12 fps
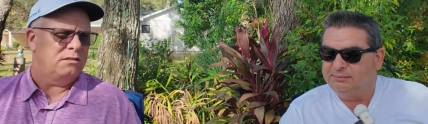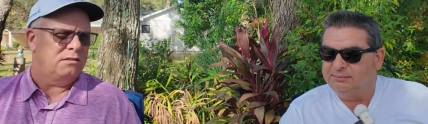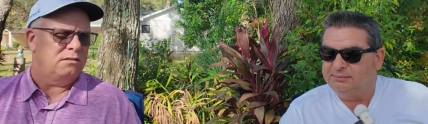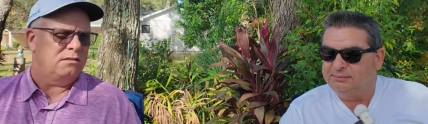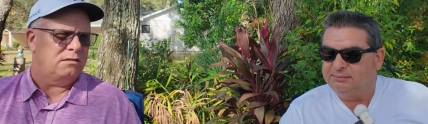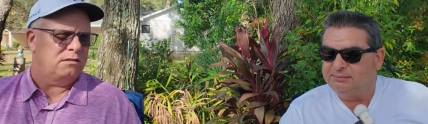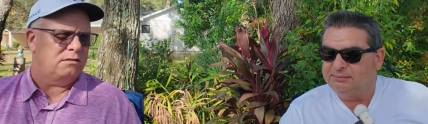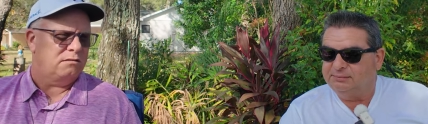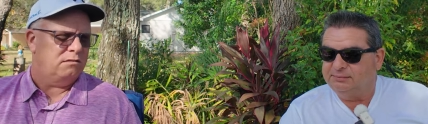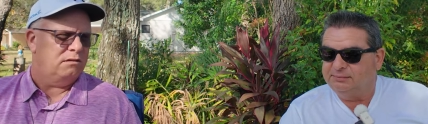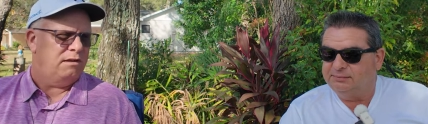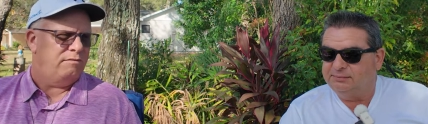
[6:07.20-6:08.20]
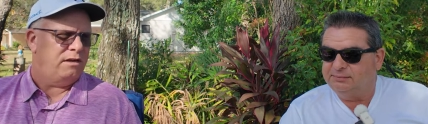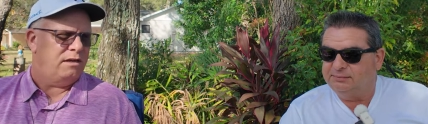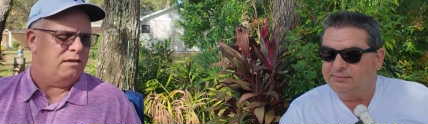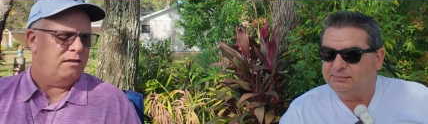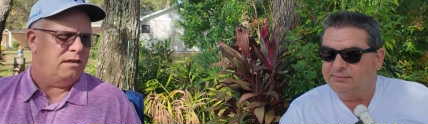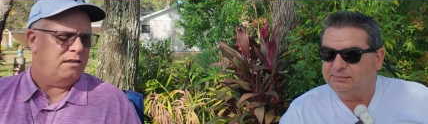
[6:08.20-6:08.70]
Speaker 1: is living.
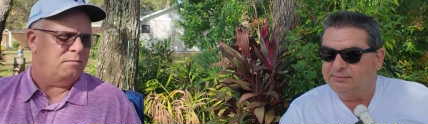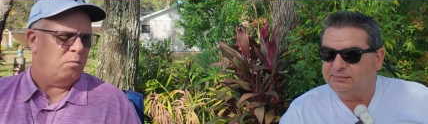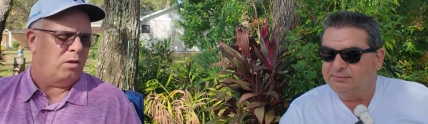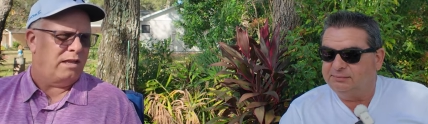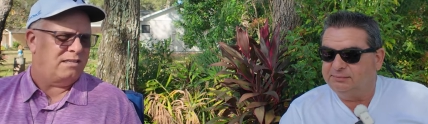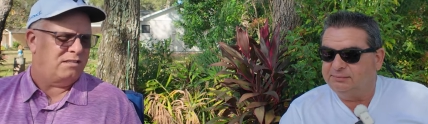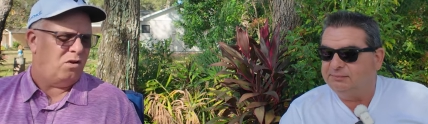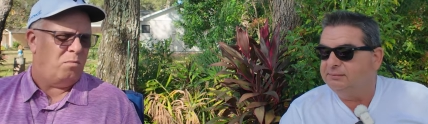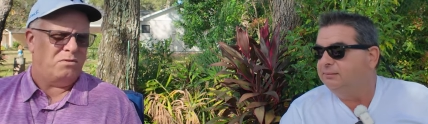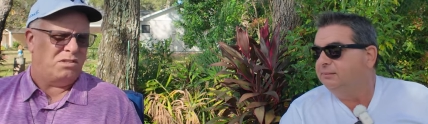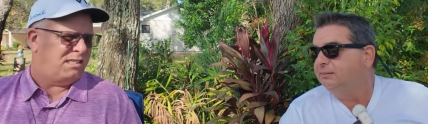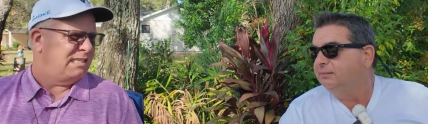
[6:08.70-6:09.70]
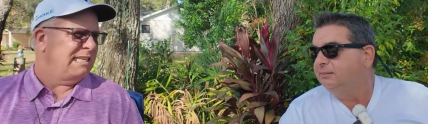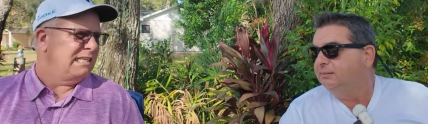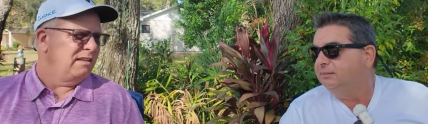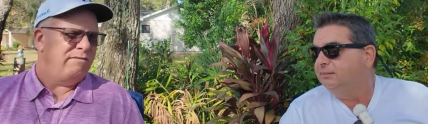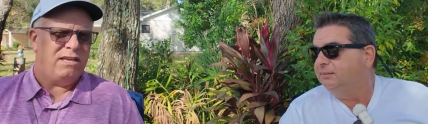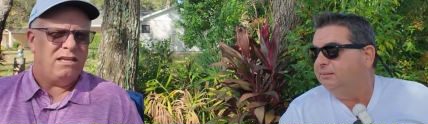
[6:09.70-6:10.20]
It's more like almost city
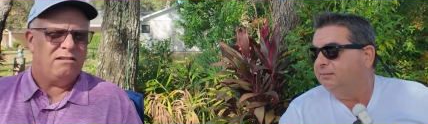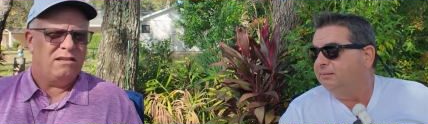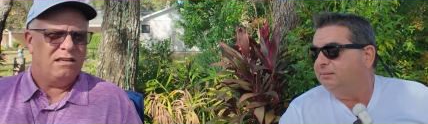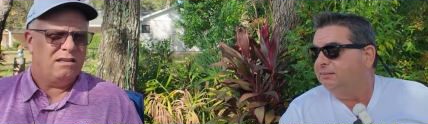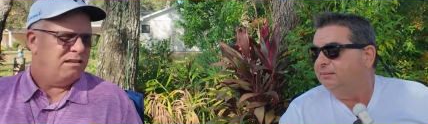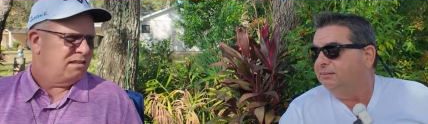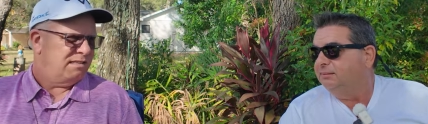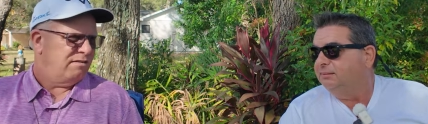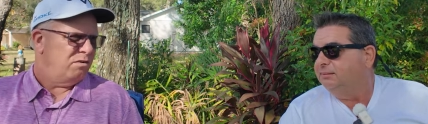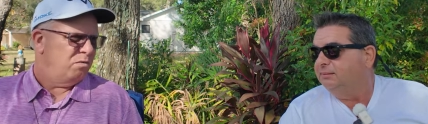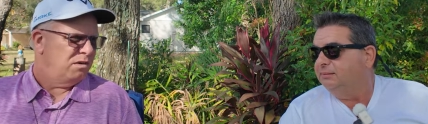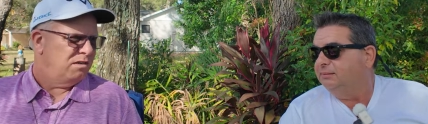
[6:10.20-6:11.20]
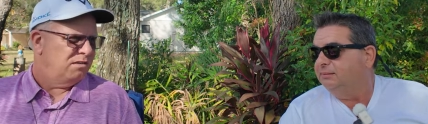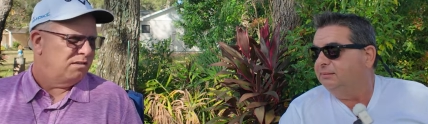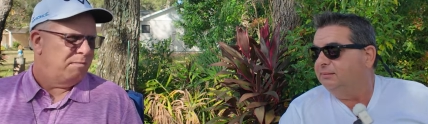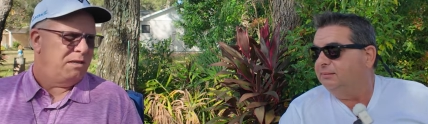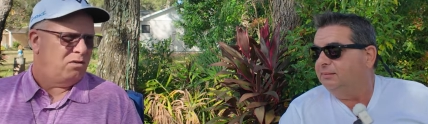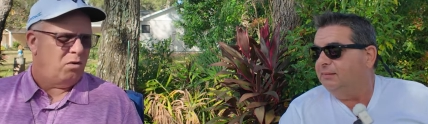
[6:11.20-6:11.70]
living because everyone is.
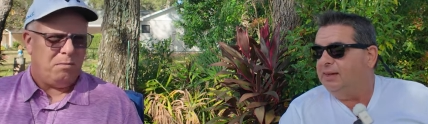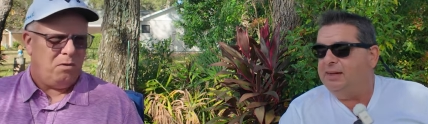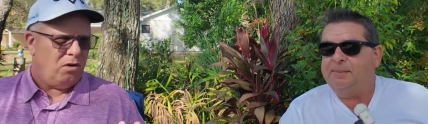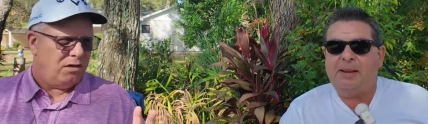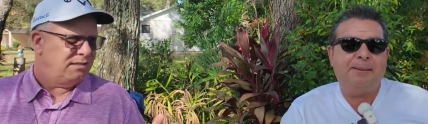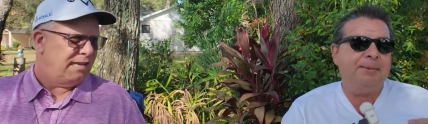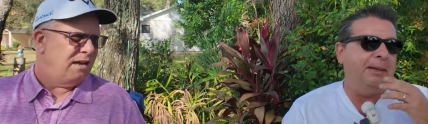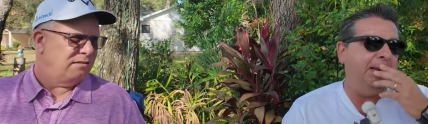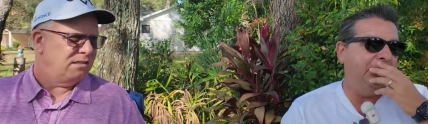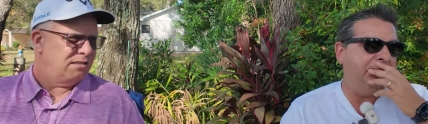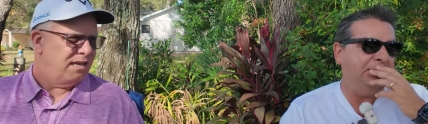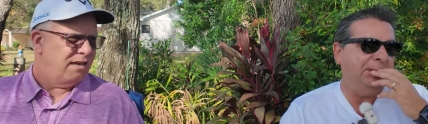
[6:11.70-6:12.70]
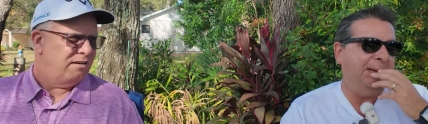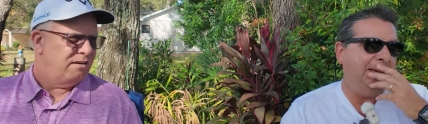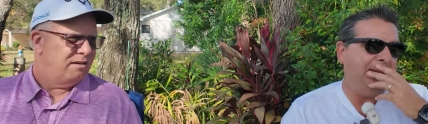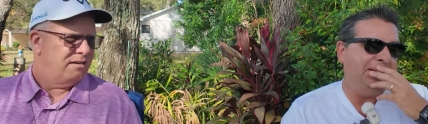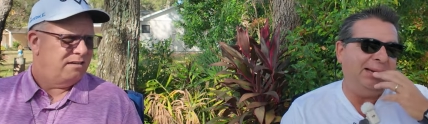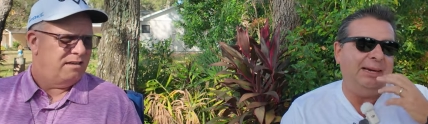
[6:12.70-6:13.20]
I mean, don't get me wrong. The population, yeah,
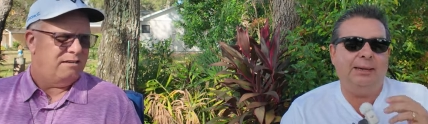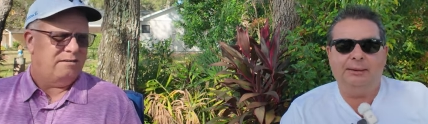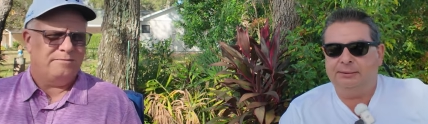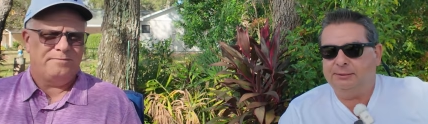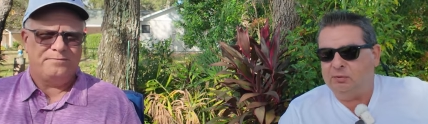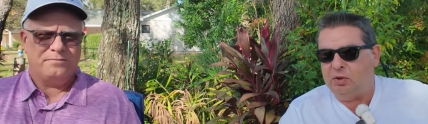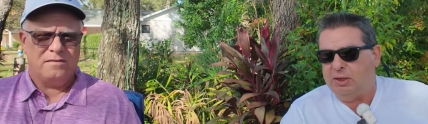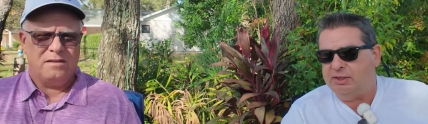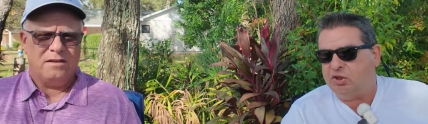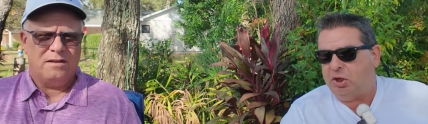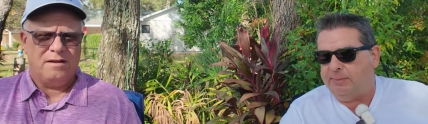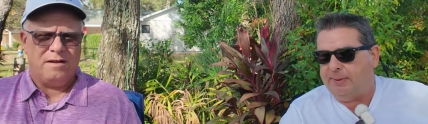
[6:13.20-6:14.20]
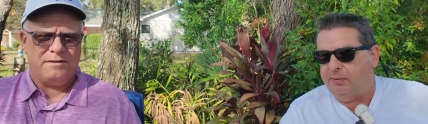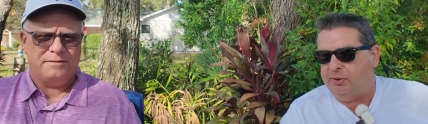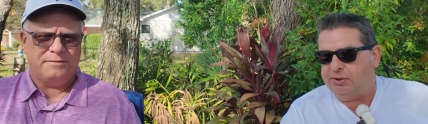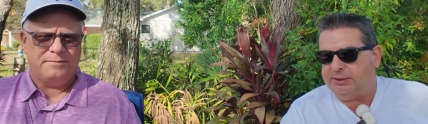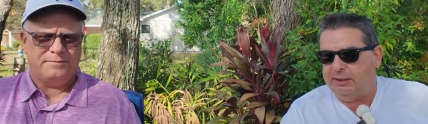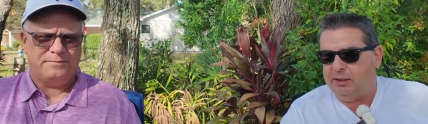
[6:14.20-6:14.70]
yeah,
Speaker 2: yeah. Well, let's talk about
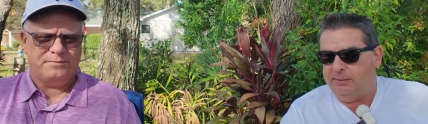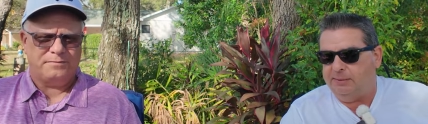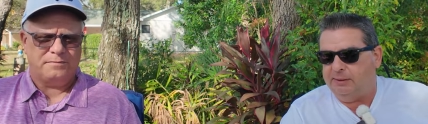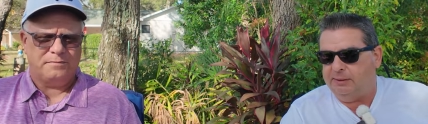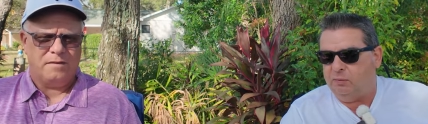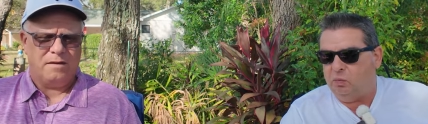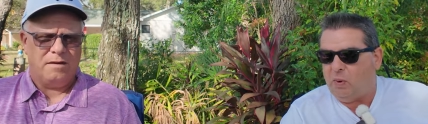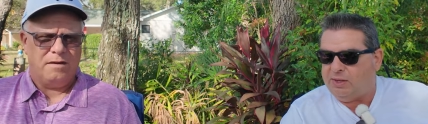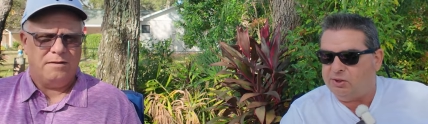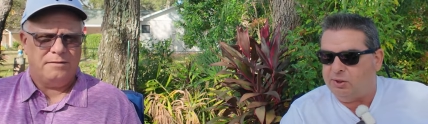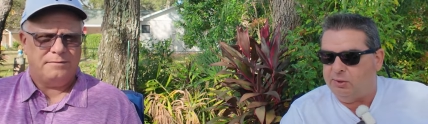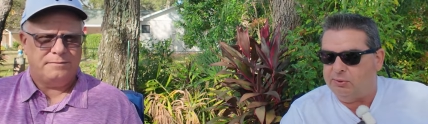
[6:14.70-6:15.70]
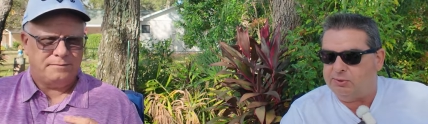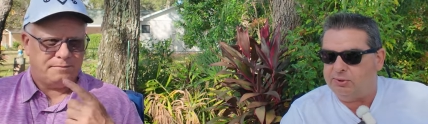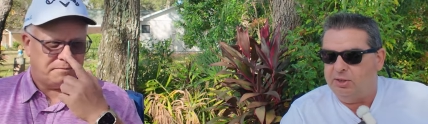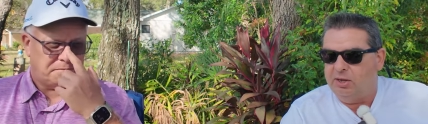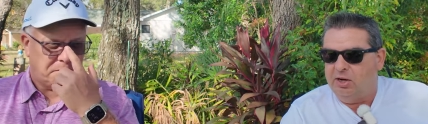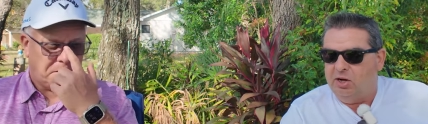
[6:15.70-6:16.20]
real estate a little bit. West
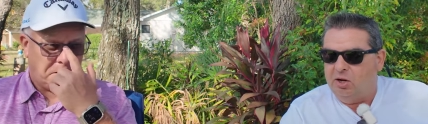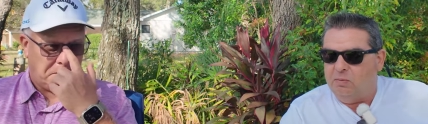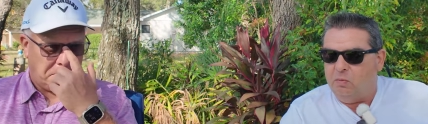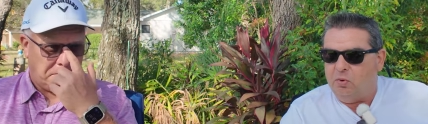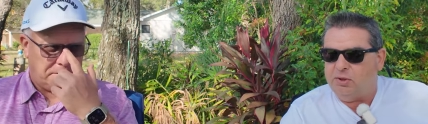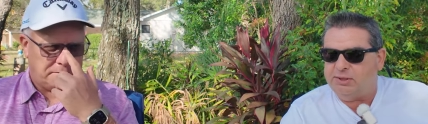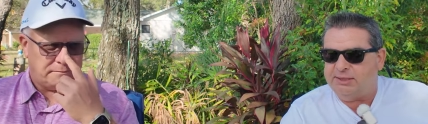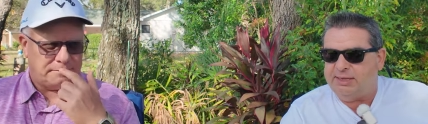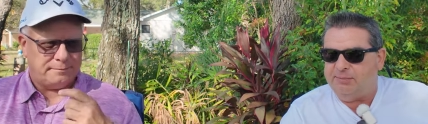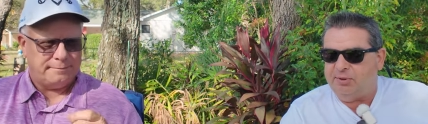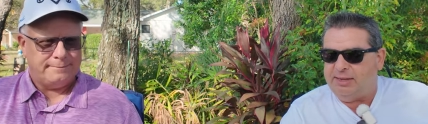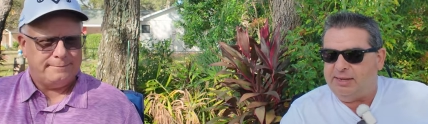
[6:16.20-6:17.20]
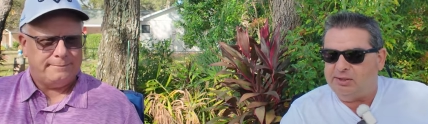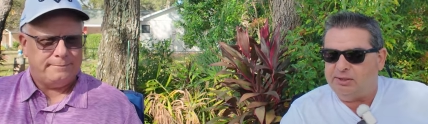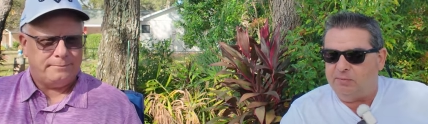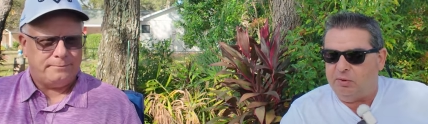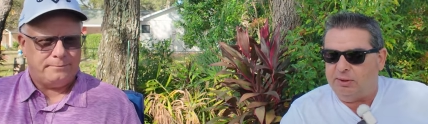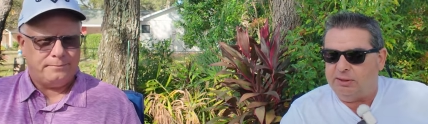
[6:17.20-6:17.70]
Coast more stable
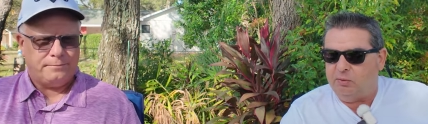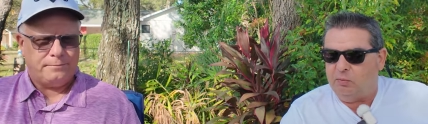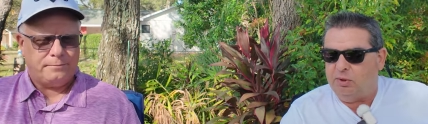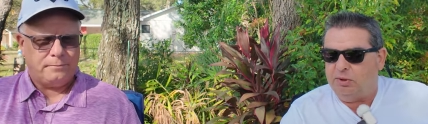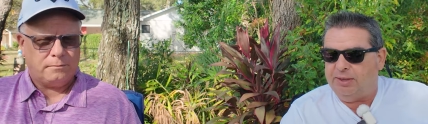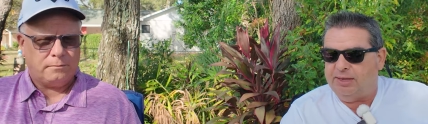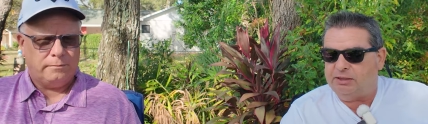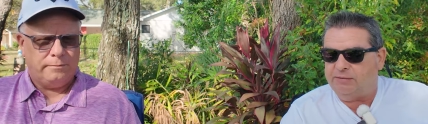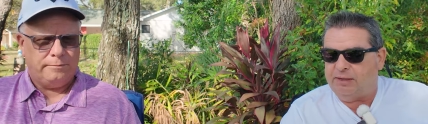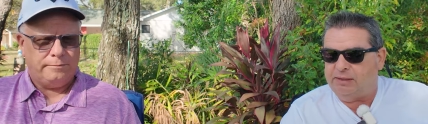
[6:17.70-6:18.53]
housing market with less